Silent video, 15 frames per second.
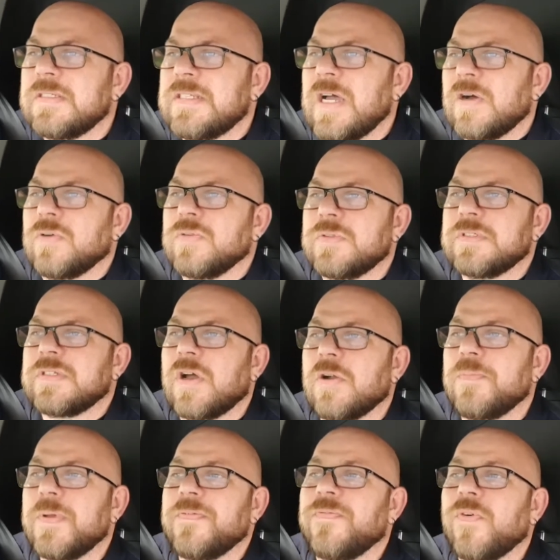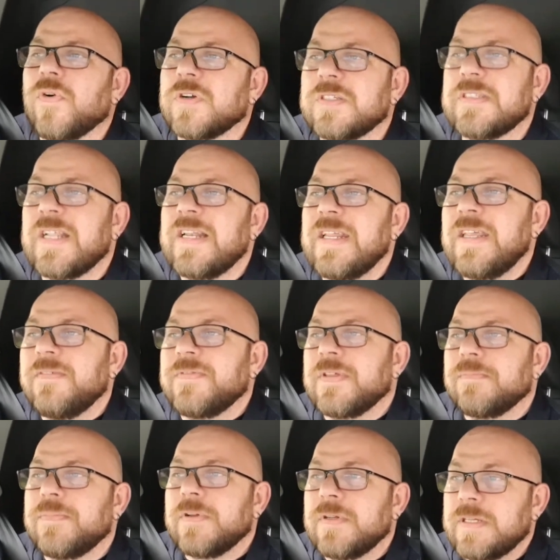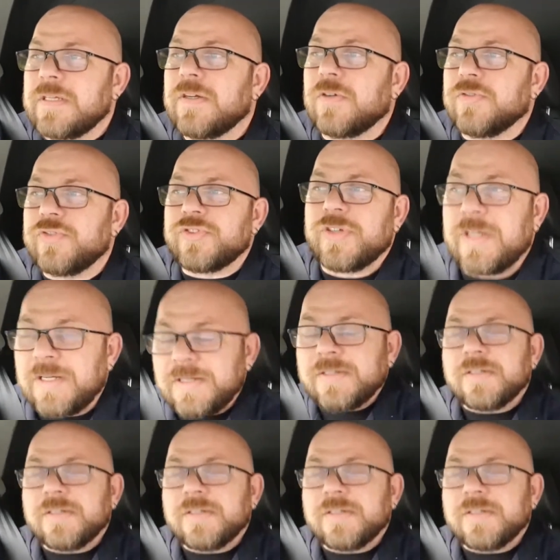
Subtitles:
towns, or be forced to leave the bloody country,